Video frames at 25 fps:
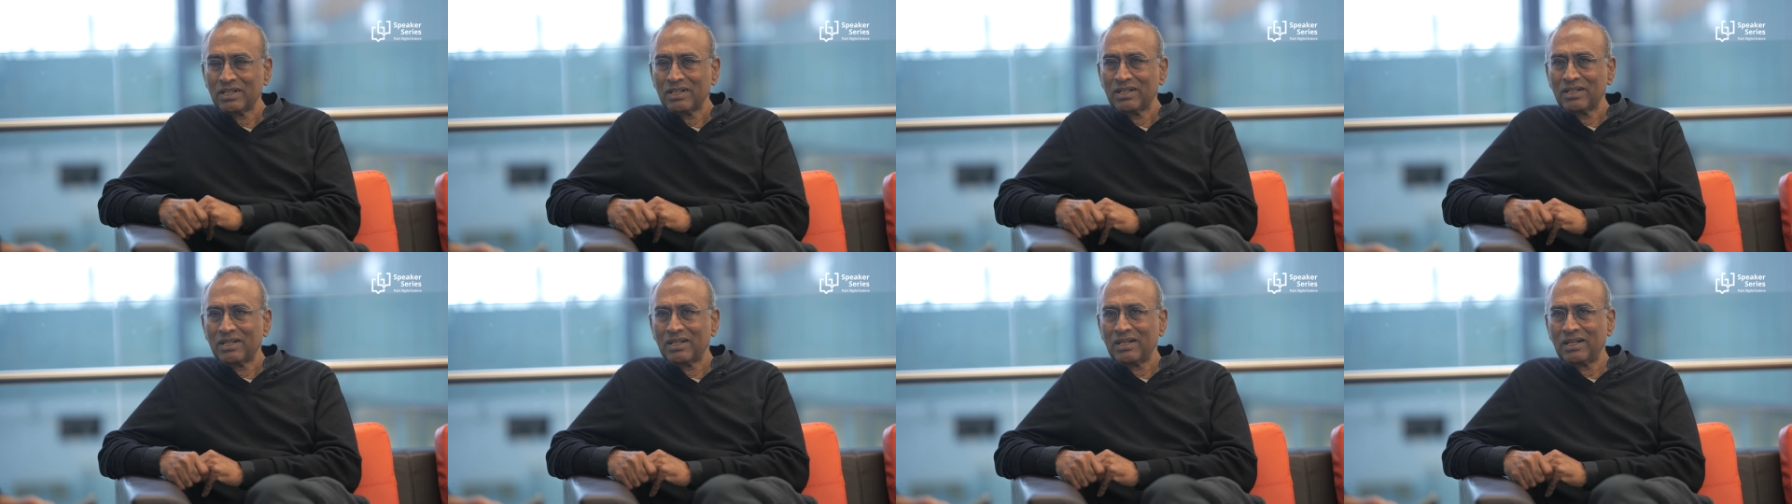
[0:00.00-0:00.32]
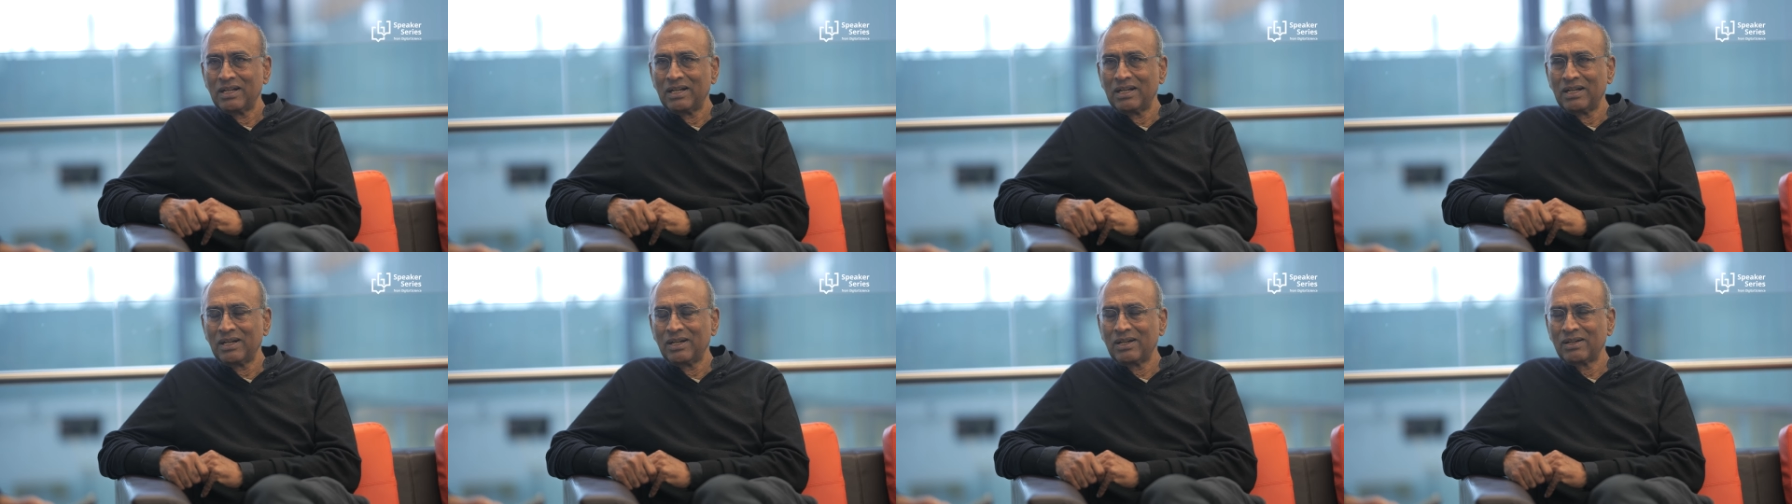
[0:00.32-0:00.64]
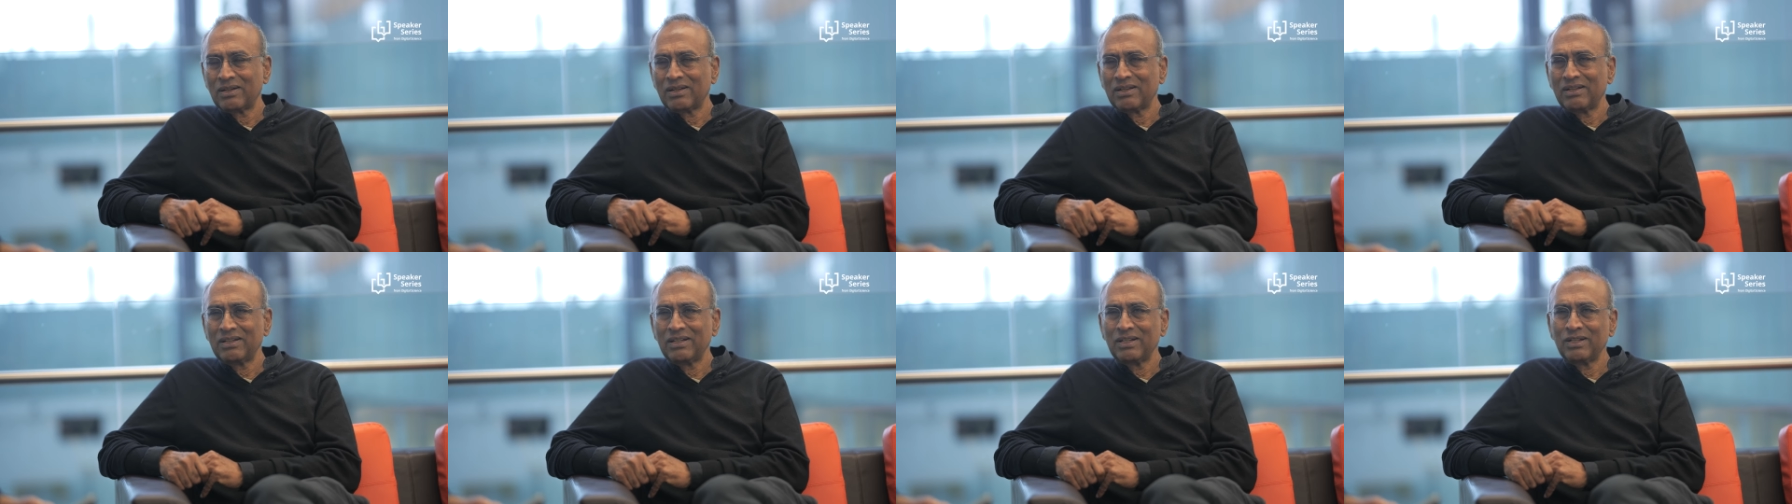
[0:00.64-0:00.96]
Uh-huh.
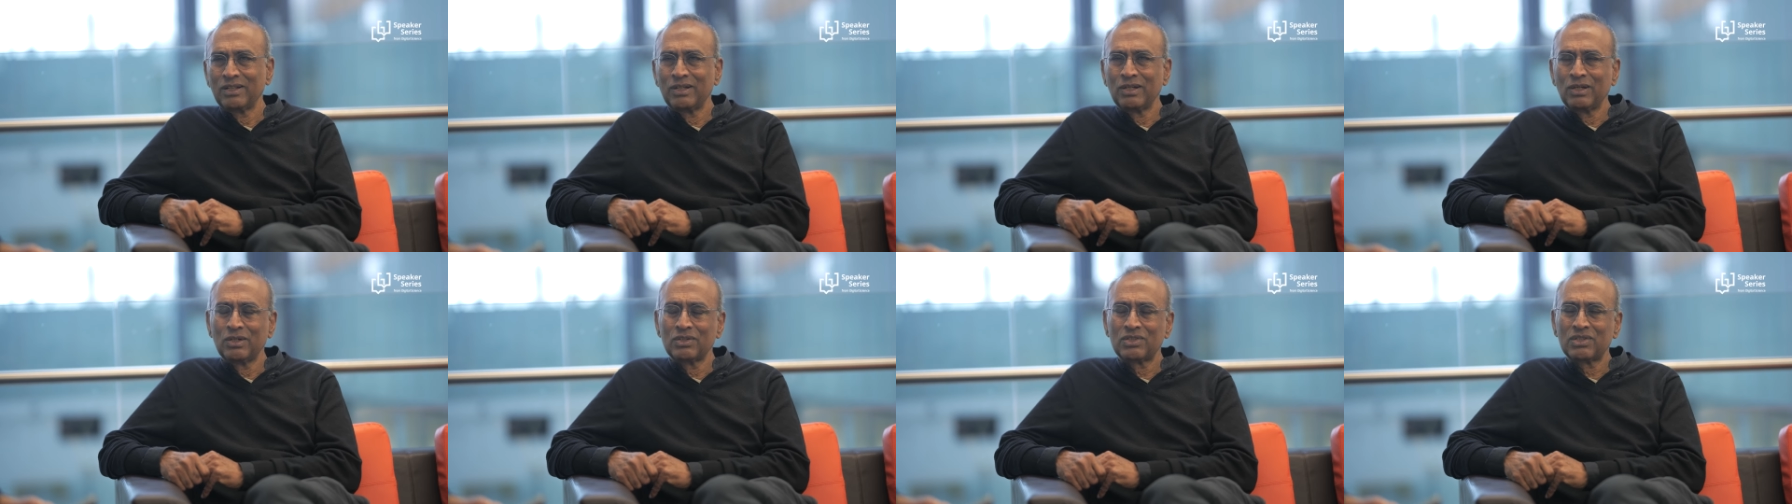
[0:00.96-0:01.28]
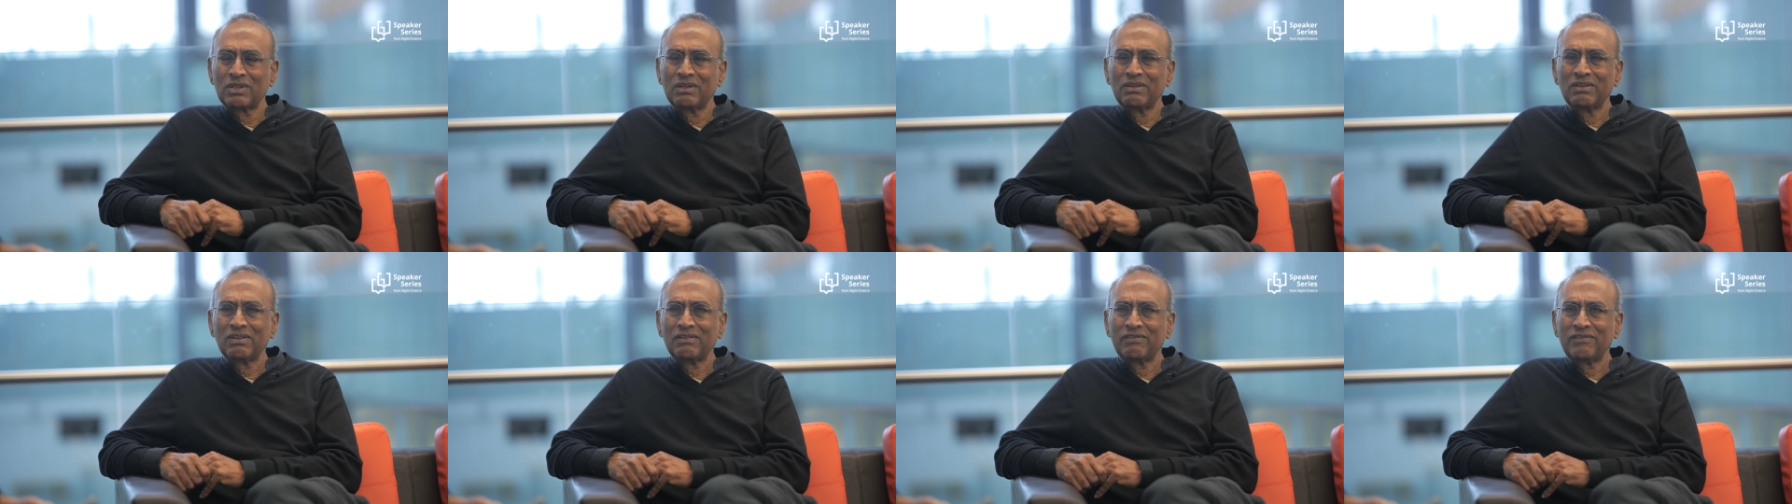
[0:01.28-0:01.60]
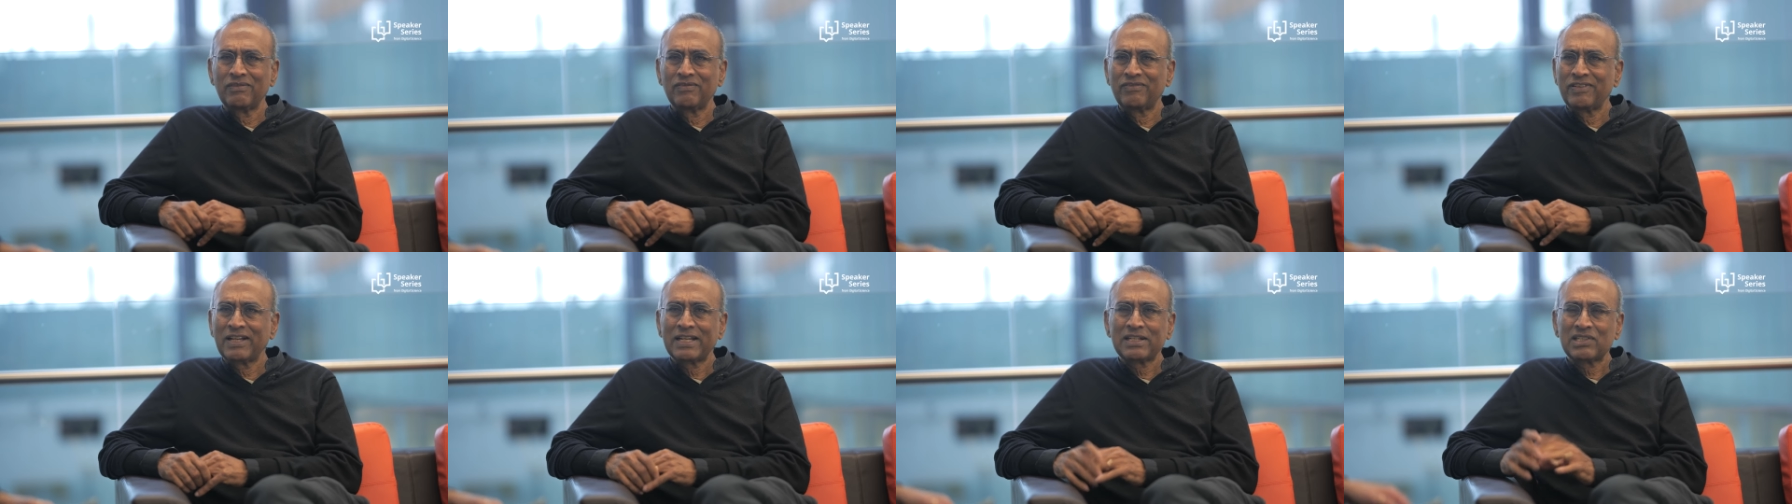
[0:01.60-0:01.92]
Uh, you know, it's a
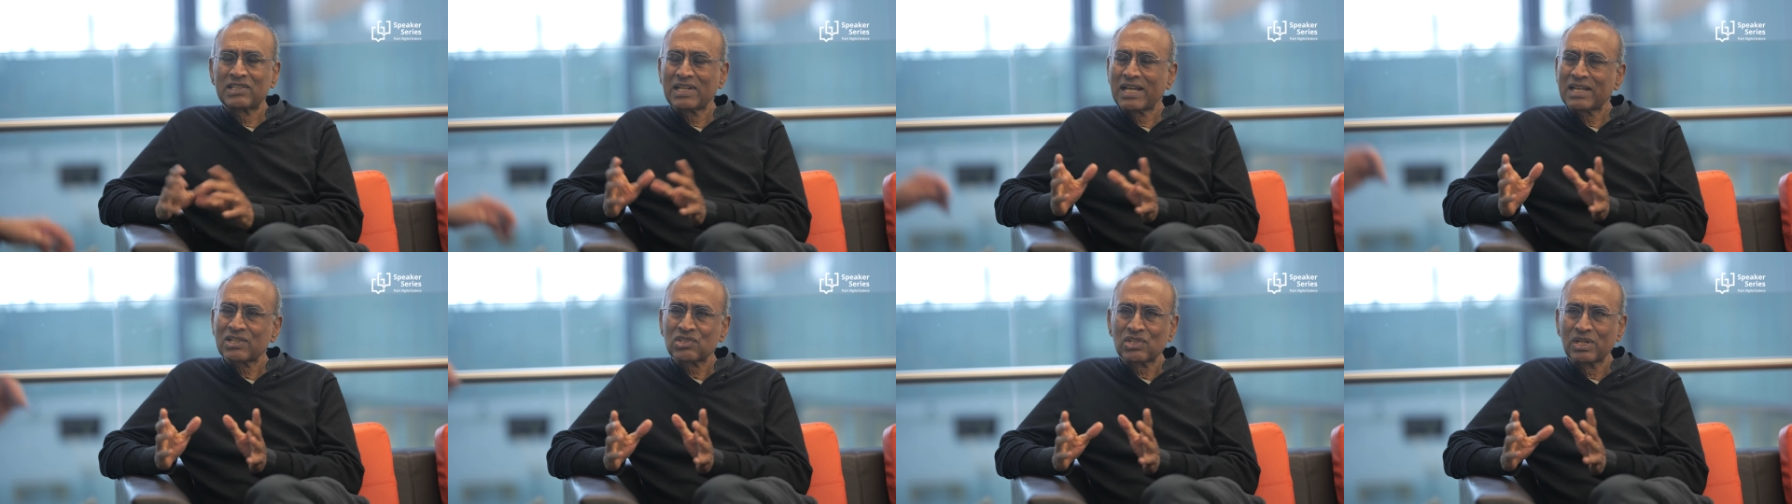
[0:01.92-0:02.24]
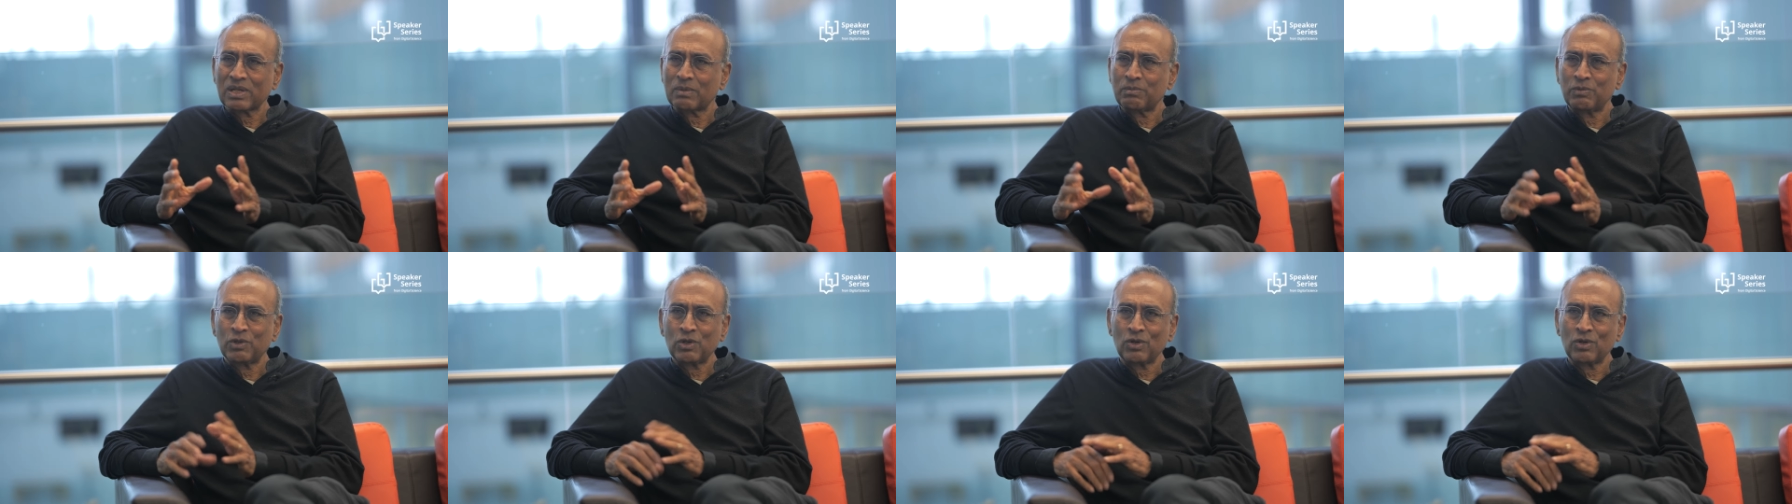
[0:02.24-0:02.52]
fantastic